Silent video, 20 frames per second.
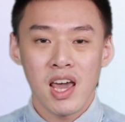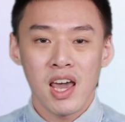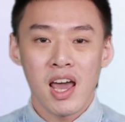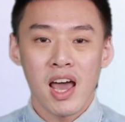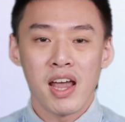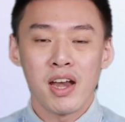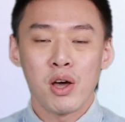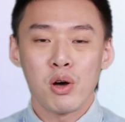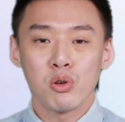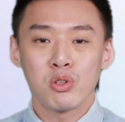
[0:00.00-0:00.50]

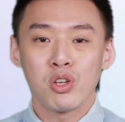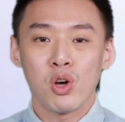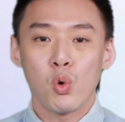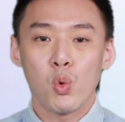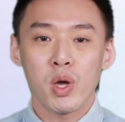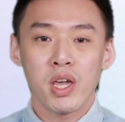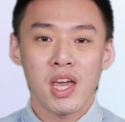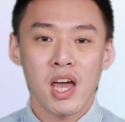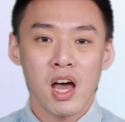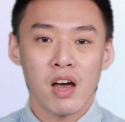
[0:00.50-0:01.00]
And also
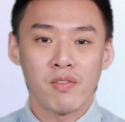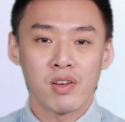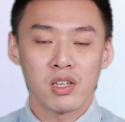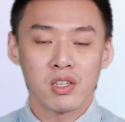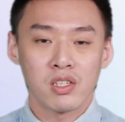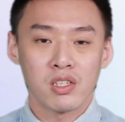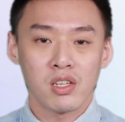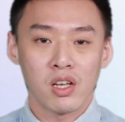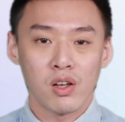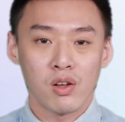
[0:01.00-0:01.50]
we have a
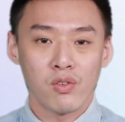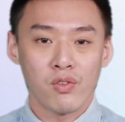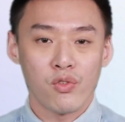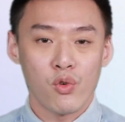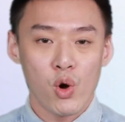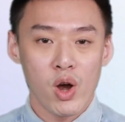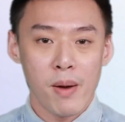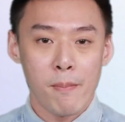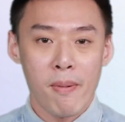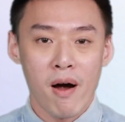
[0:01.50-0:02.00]

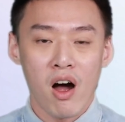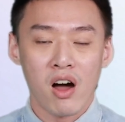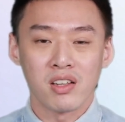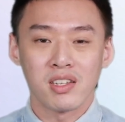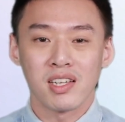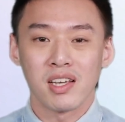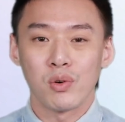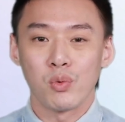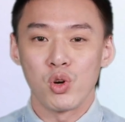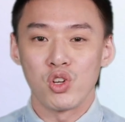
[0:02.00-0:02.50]
software
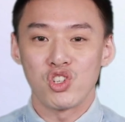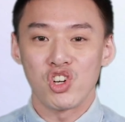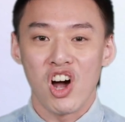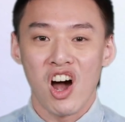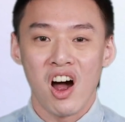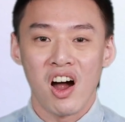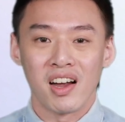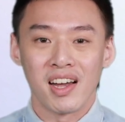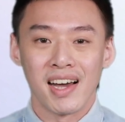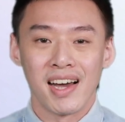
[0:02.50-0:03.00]
parts, which
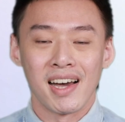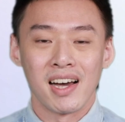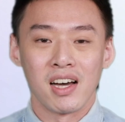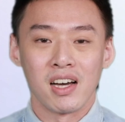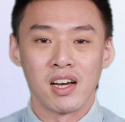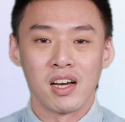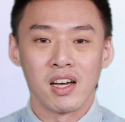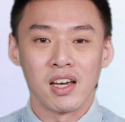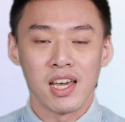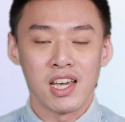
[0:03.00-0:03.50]
are
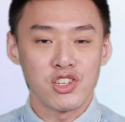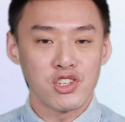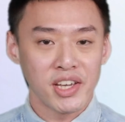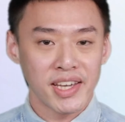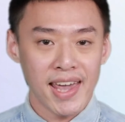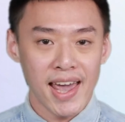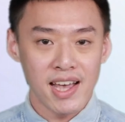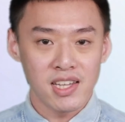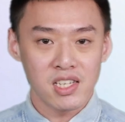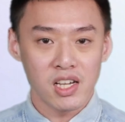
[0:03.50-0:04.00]

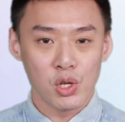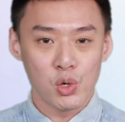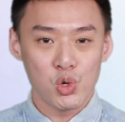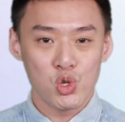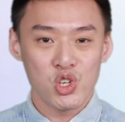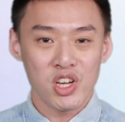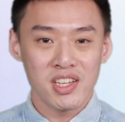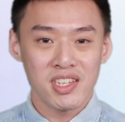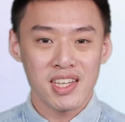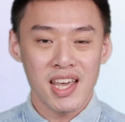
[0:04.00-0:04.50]
EtherCAT
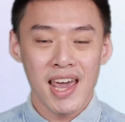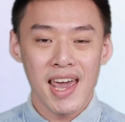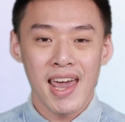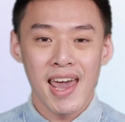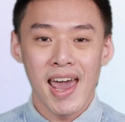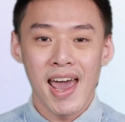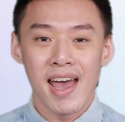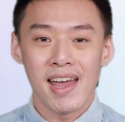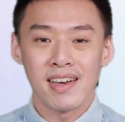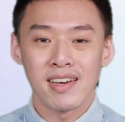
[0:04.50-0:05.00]
solutions
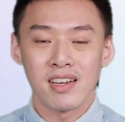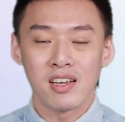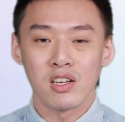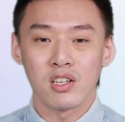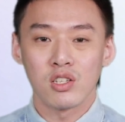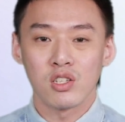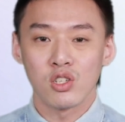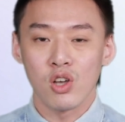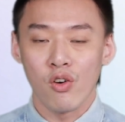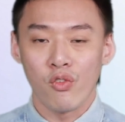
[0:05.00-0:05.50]

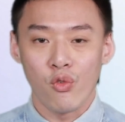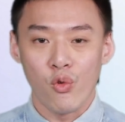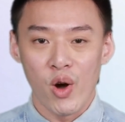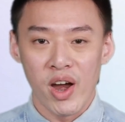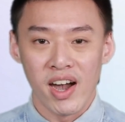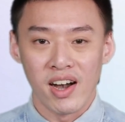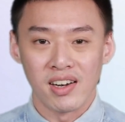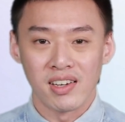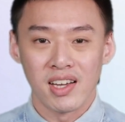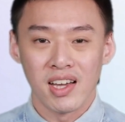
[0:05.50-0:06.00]
and
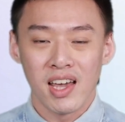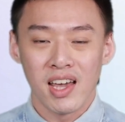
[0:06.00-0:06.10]
software.